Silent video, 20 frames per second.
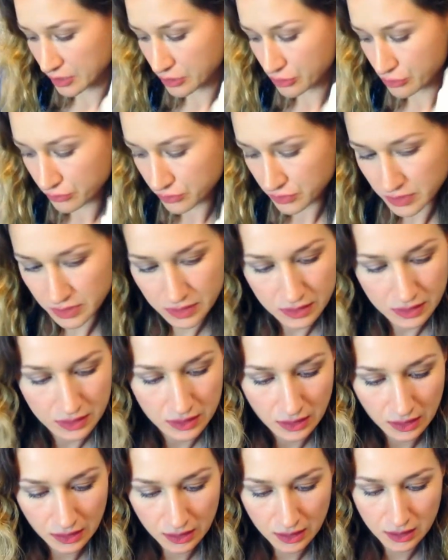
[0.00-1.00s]
used
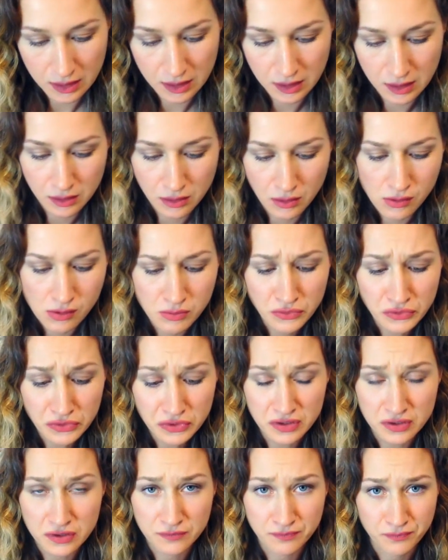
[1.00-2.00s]

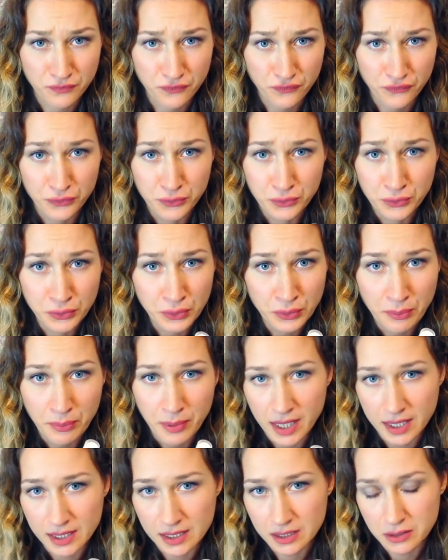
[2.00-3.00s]
almost full
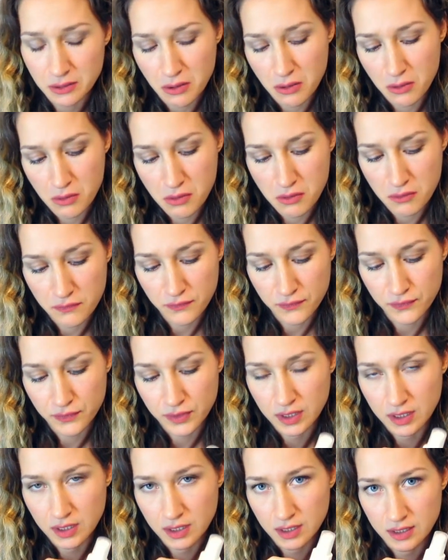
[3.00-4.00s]
bottle of
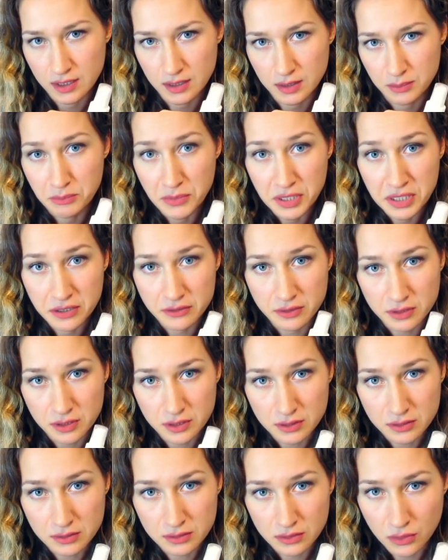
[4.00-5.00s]

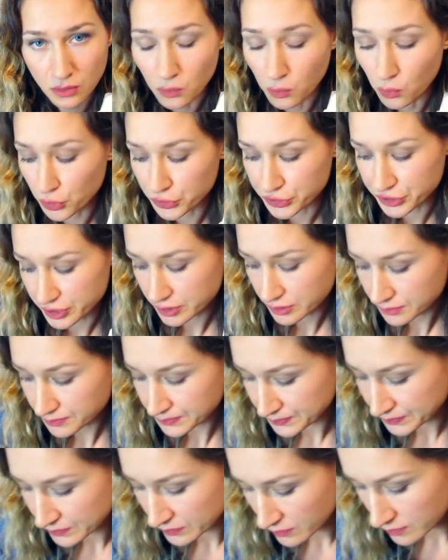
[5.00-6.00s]
mineral water,
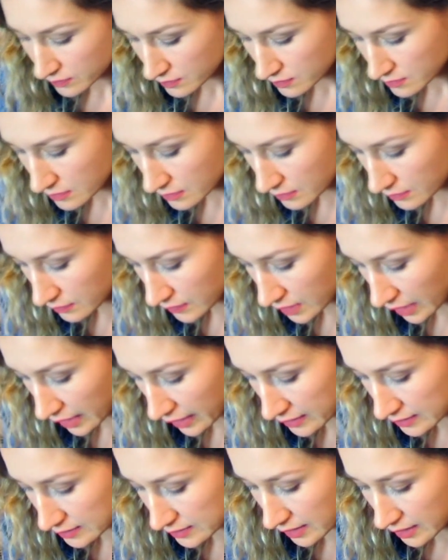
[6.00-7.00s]

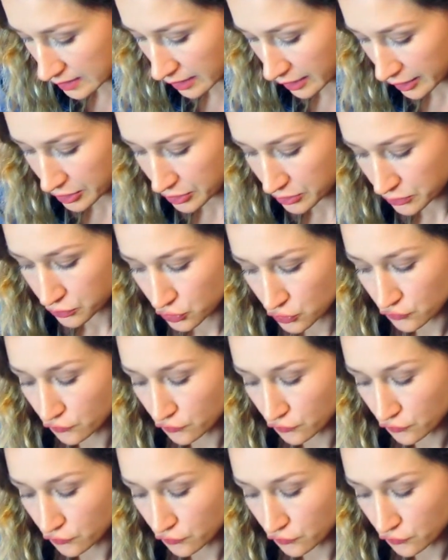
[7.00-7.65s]
and then I used